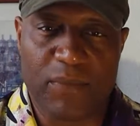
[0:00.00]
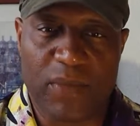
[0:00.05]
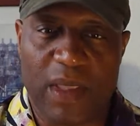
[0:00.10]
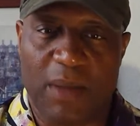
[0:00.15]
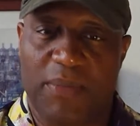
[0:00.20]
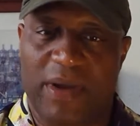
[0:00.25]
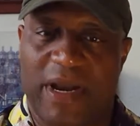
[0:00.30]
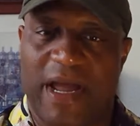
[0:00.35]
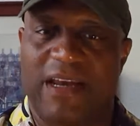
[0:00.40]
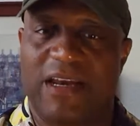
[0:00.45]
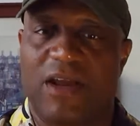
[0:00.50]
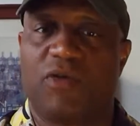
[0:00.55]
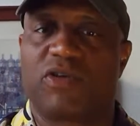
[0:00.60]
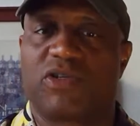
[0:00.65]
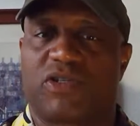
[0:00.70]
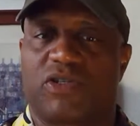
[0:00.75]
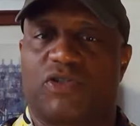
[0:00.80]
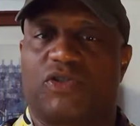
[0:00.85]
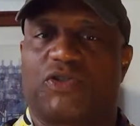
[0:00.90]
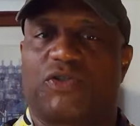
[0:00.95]
But I
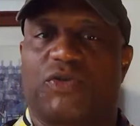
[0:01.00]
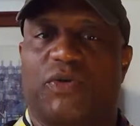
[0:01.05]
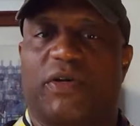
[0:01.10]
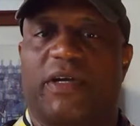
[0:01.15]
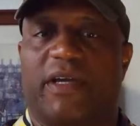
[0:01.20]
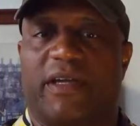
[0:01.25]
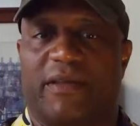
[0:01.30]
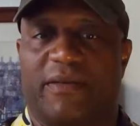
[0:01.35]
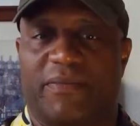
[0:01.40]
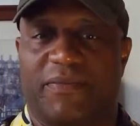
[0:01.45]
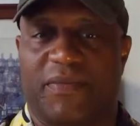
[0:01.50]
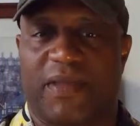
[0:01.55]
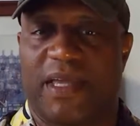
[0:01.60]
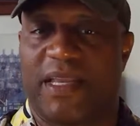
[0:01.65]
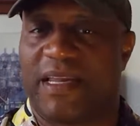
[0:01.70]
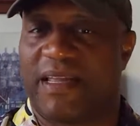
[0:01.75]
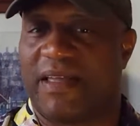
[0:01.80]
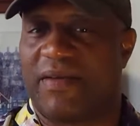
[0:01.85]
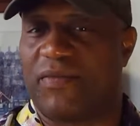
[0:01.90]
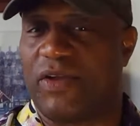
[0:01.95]
noticed a trend, and
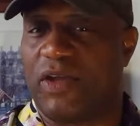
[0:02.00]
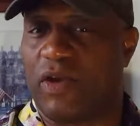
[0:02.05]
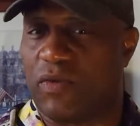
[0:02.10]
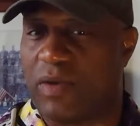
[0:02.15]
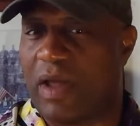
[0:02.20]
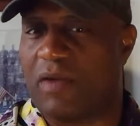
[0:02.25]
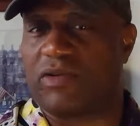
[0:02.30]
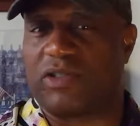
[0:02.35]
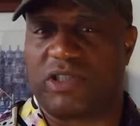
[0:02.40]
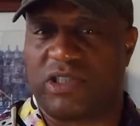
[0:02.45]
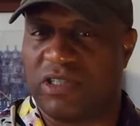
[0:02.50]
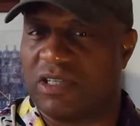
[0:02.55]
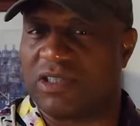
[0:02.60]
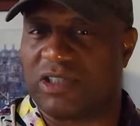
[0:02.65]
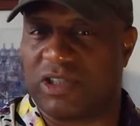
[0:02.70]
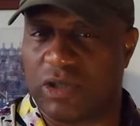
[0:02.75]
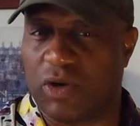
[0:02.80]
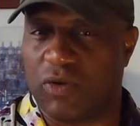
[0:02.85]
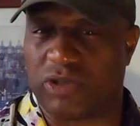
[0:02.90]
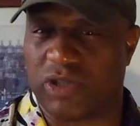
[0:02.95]
when I was a young
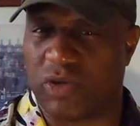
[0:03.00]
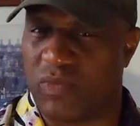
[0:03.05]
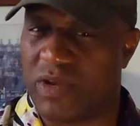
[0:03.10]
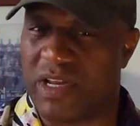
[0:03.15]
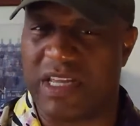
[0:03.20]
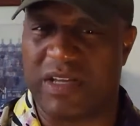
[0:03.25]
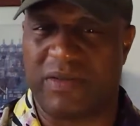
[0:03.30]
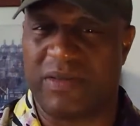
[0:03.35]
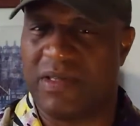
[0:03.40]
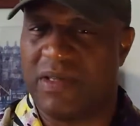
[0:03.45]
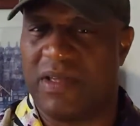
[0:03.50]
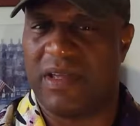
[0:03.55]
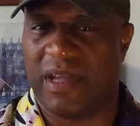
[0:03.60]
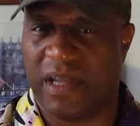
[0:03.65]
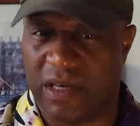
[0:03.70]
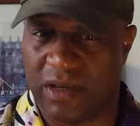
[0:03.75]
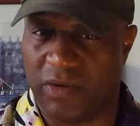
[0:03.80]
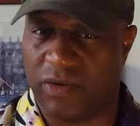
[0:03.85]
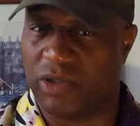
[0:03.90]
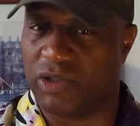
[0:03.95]
soldier, really,
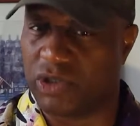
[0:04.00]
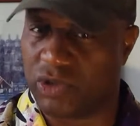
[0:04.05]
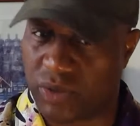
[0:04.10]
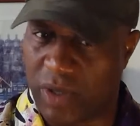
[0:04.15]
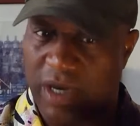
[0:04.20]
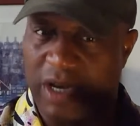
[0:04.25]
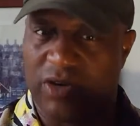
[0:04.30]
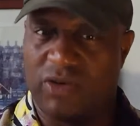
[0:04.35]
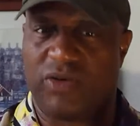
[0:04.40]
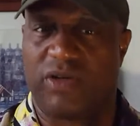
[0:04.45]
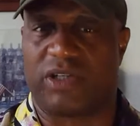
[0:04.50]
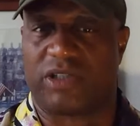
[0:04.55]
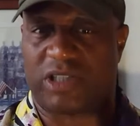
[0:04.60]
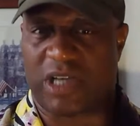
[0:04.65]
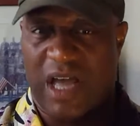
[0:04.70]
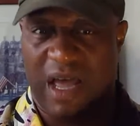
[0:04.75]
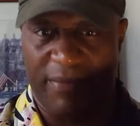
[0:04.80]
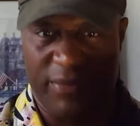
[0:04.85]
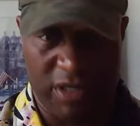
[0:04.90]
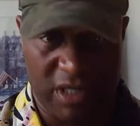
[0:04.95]
you're just trying to do your
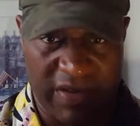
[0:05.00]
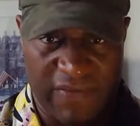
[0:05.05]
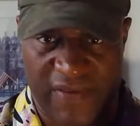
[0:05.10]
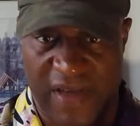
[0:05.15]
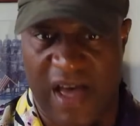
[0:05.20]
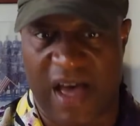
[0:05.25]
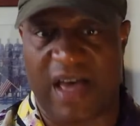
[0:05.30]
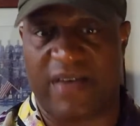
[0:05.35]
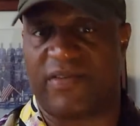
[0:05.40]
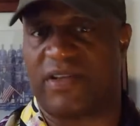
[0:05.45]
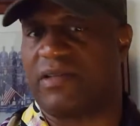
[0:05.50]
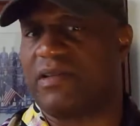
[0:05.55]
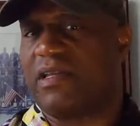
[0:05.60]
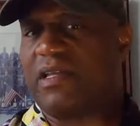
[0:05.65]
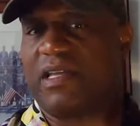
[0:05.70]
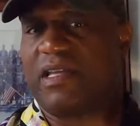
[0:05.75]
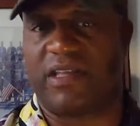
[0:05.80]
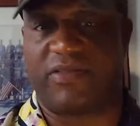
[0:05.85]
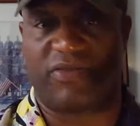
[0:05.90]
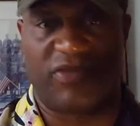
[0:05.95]
job and survive and
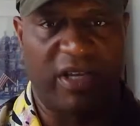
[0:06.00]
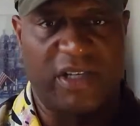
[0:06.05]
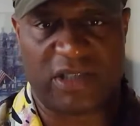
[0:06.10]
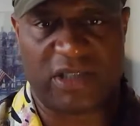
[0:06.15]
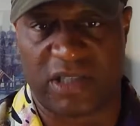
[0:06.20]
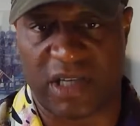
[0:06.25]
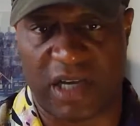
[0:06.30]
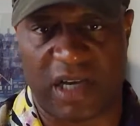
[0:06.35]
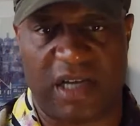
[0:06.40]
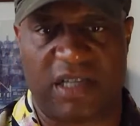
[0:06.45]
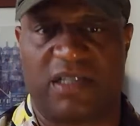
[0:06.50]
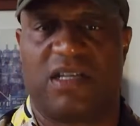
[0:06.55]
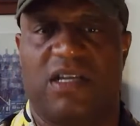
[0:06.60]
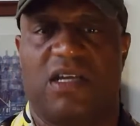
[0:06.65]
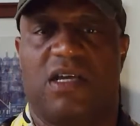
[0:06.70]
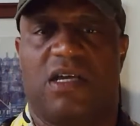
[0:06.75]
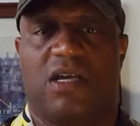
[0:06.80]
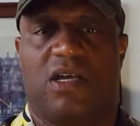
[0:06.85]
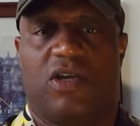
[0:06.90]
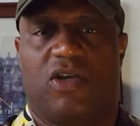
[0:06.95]
get things done.
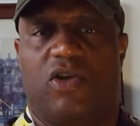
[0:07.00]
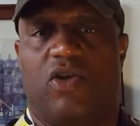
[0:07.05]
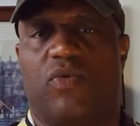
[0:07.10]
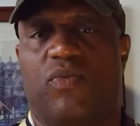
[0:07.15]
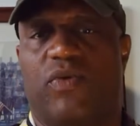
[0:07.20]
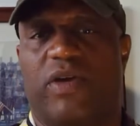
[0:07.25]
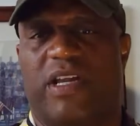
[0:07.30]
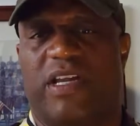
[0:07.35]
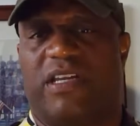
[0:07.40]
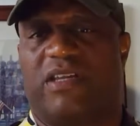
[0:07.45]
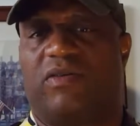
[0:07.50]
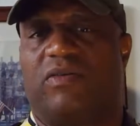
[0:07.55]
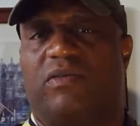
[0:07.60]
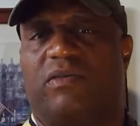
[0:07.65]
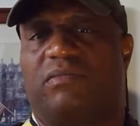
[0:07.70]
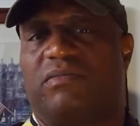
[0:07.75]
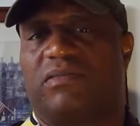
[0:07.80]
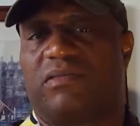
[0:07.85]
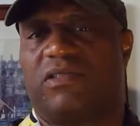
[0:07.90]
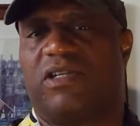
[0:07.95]
You really don't
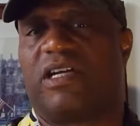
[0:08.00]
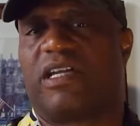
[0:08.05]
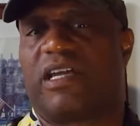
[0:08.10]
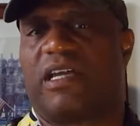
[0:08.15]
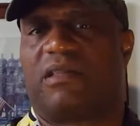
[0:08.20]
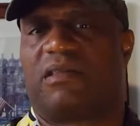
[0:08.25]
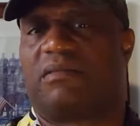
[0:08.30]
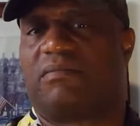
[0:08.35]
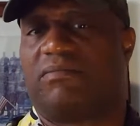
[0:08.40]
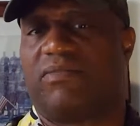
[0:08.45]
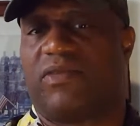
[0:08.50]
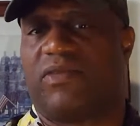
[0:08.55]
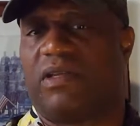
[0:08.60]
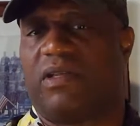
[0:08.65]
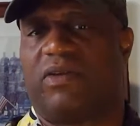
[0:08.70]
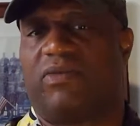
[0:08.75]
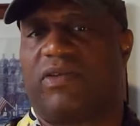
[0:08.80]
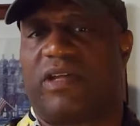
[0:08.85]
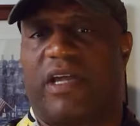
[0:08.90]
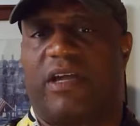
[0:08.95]
look at,
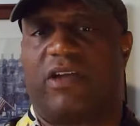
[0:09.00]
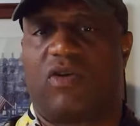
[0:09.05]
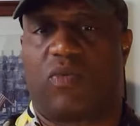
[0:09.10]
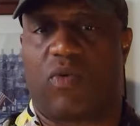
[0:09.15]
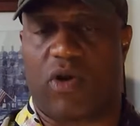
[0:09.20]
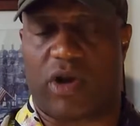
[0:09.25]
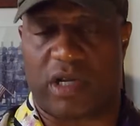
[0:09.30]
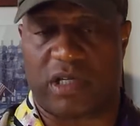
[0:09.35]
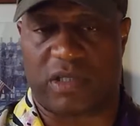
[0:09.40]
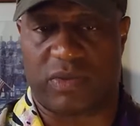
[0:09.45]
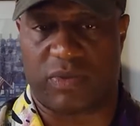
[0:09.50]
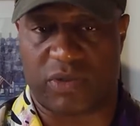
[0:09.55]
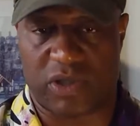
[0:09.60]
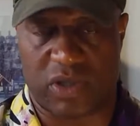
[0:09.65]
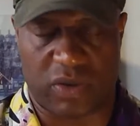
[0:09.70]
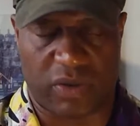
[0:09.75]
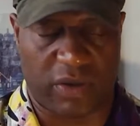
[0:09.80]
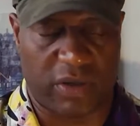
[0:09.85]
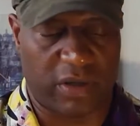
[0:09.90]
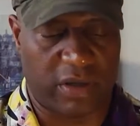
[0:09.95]
the inner workings of what's
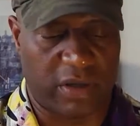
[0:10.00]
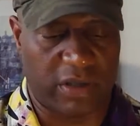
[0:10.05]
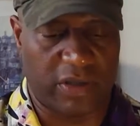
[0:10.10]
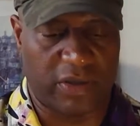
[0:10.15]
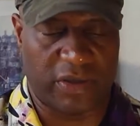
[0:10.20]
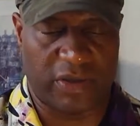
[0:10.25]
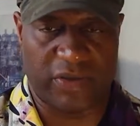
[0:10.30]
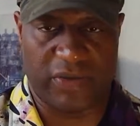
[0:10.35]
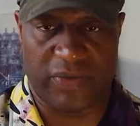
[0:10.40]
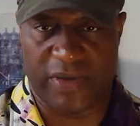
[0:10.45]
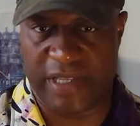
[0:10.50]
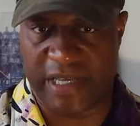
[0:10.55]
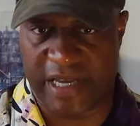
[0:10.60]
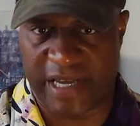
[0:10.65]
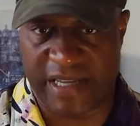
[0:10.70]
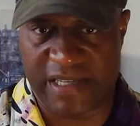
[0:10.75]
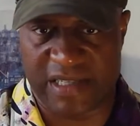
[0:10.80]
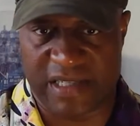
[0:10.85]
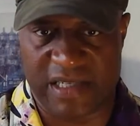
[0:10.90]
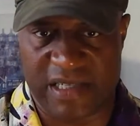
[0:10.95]
going on. You really
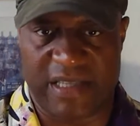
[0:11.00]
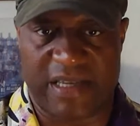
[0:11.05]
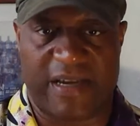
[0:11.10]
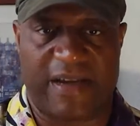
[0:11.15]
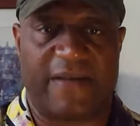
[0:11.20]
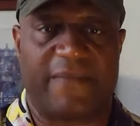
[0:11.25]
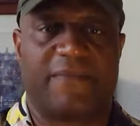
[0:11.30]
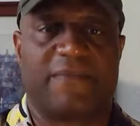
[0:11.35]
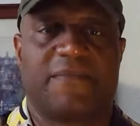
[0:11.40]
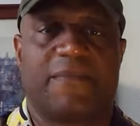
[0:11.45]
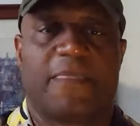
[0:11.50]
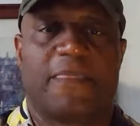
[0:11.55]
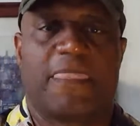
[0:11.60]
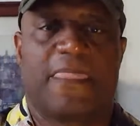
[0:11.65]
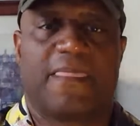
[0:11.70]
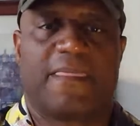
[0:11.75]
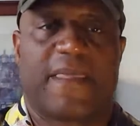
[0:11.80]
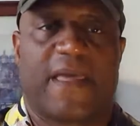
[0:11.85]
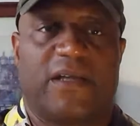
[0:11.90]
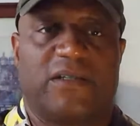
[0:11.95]
can't see that
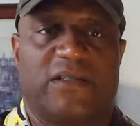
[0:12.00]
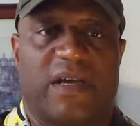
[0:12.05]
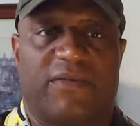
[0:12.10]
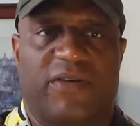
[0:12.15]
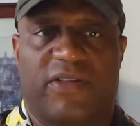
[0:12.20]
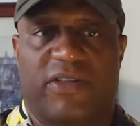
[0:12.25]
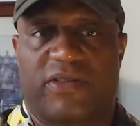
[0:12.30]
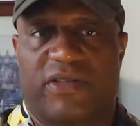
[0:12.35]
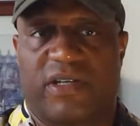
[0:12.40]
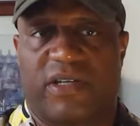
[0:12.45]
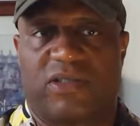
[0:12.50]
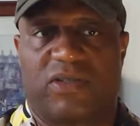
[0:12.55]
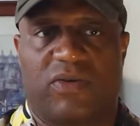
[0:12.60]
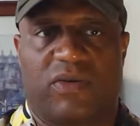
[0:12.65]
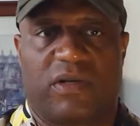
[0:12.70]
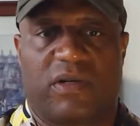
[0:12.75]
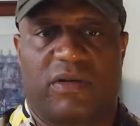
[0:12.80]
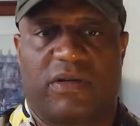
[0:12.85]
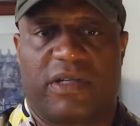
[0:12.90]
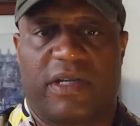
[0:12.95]
because you have other things
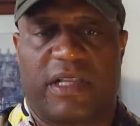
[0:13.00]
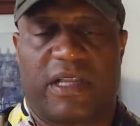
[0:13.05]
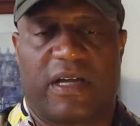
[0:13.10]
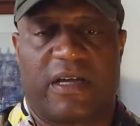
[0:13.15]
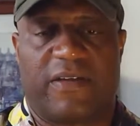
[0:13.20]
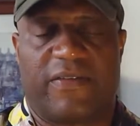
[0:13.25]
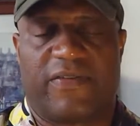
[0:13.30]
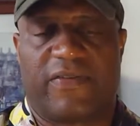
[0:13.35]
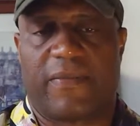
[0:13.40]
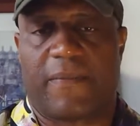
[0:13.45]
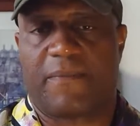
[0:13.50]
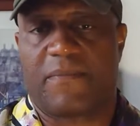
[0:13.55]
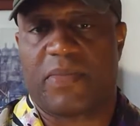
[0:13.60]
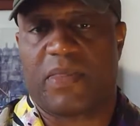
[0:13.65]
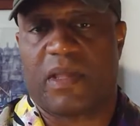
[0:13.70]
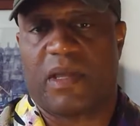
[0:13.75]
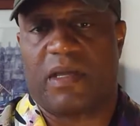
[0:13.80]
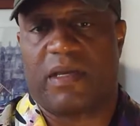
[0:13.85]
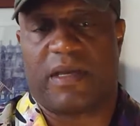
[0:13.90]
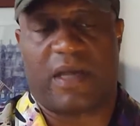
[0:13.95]
going on in your life.
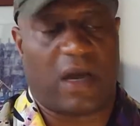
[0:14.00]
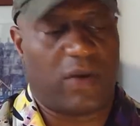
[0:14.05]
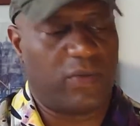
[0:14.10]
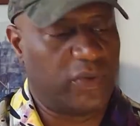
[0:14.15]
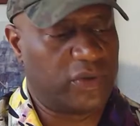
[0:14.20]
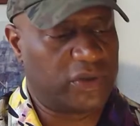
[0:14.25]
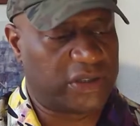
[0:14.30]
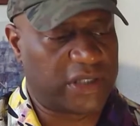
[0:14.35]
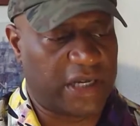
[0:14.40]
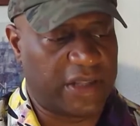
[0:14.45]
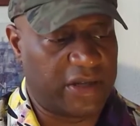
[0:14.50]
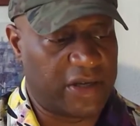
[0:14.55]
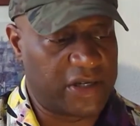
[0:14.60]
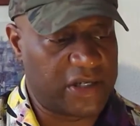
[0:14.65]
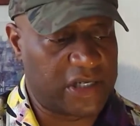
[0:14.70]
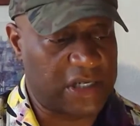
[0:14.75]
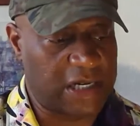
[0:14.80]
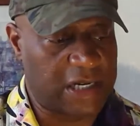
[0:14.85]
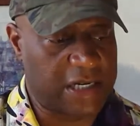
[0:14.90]
Now, I will say this: